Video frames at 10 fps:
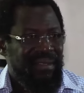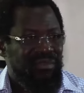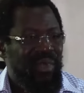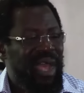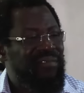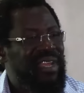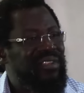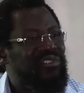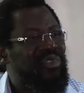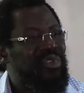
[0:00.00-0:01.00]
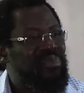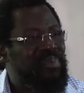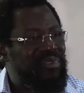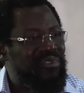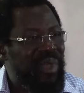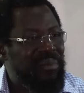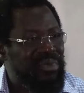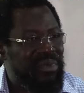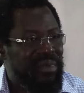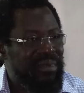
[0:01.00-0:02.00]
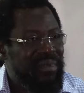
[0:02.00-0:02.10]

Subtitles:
to have any such presumption.